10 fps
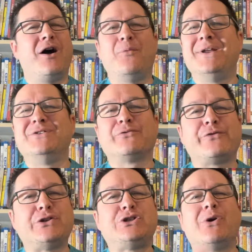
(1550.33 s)
when you
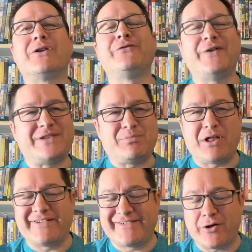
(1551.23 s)
review 250
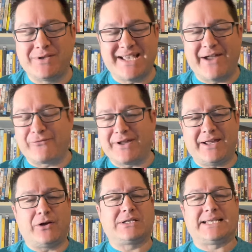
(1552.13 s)
plus shows every
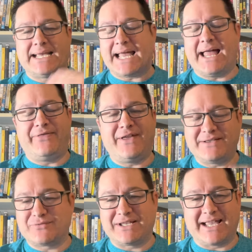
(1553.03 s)
year, it's like uh,
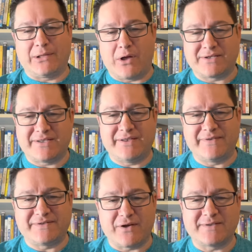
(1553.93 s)
things really get lost in, in
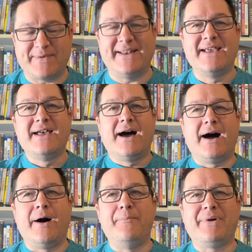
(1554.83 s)
the sauce. But
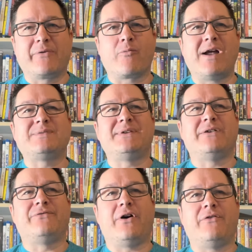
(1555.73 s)
um, but it reminds me
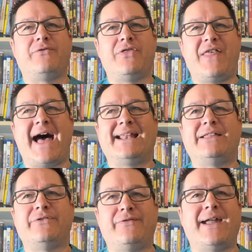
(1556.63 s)
of of that
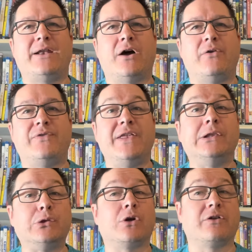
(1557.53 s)
in the vein of the
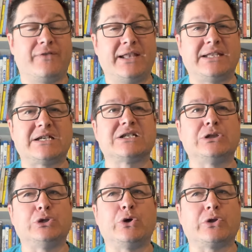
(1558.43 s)
look of it. It doesn't
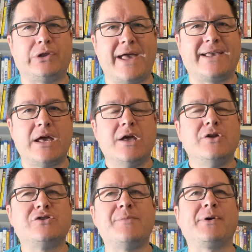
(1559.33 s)
look like
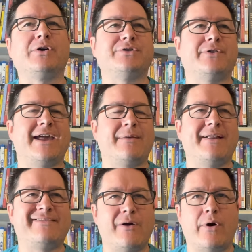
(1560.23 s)
your typical adult
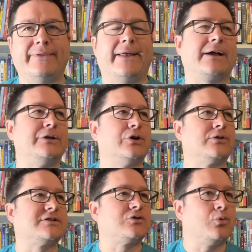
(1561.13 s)
animated show on like
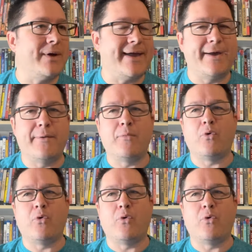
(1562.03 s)
Adult Swim